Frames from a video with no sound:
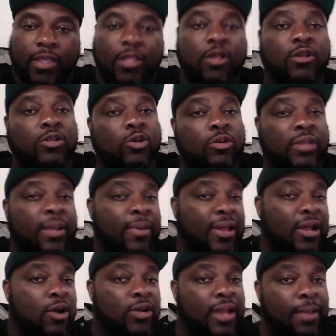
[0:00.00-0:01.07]
You know the cool thing
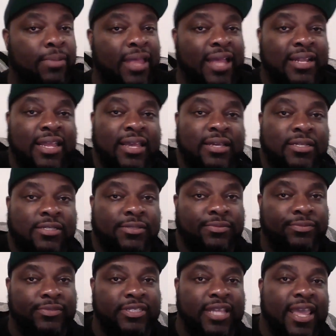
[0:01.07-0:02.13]
about the Kodak Black dance
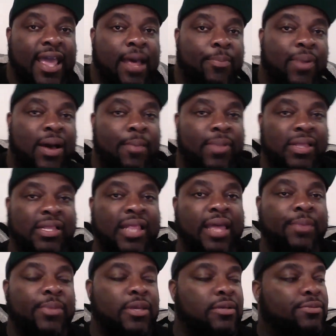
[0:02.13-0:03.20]
is they got pot belly
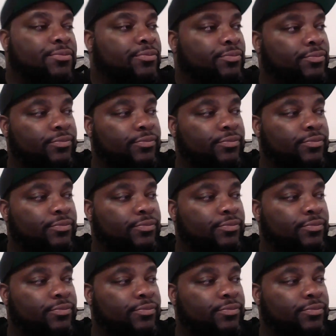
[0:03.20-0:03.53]
like me.